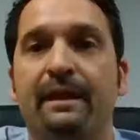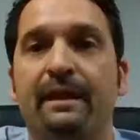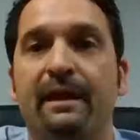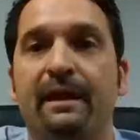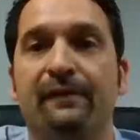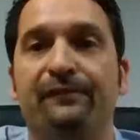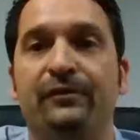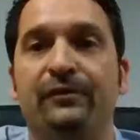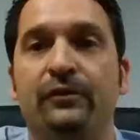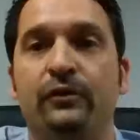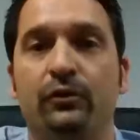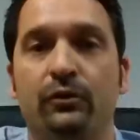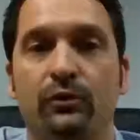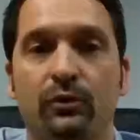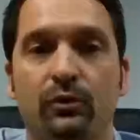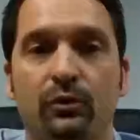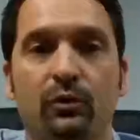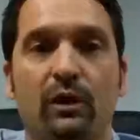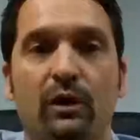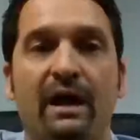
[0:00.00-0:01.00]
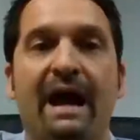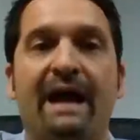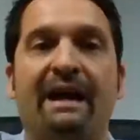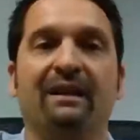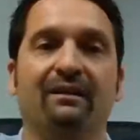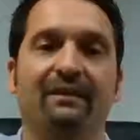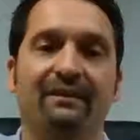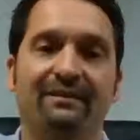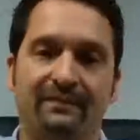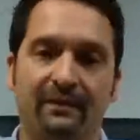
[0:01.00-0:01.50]
If you had
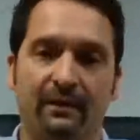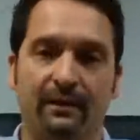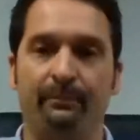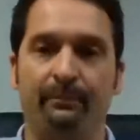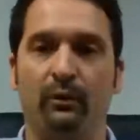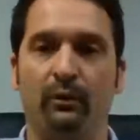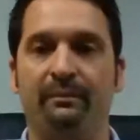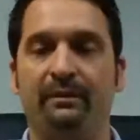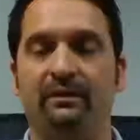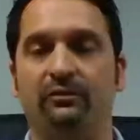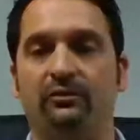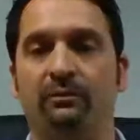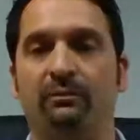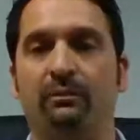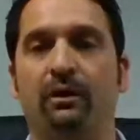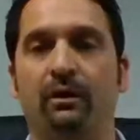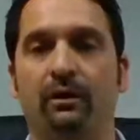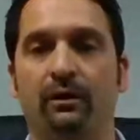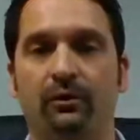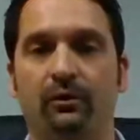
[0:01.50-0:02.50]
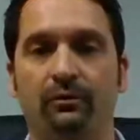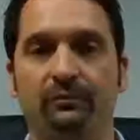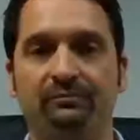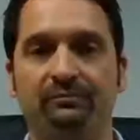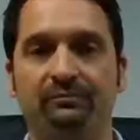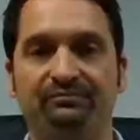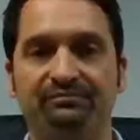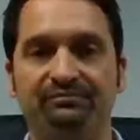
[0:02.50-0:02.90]
a listing appointment tomorrow